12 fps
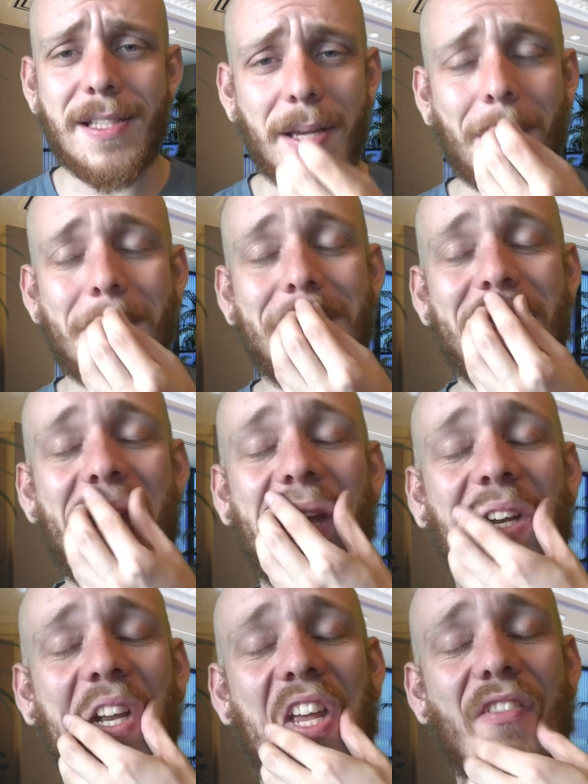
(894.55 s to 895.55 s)
Like I
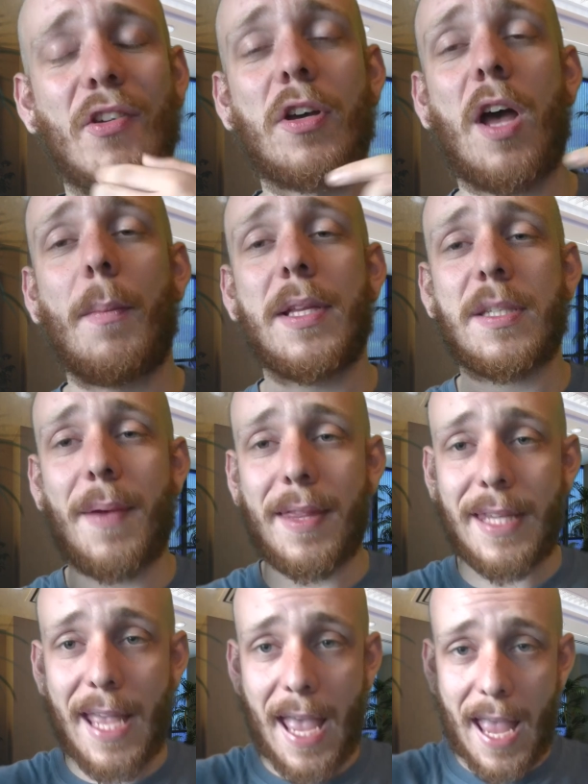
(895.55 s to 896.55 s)
said, leave your comments about
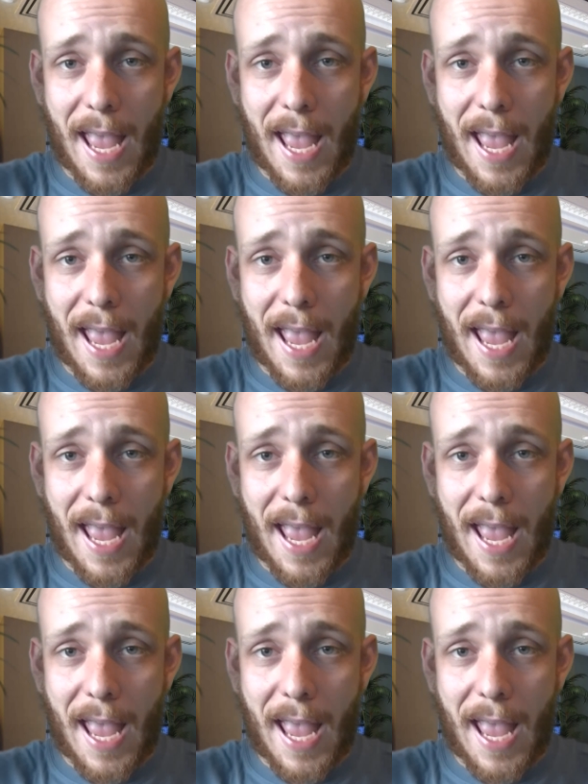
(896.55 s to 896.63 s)
the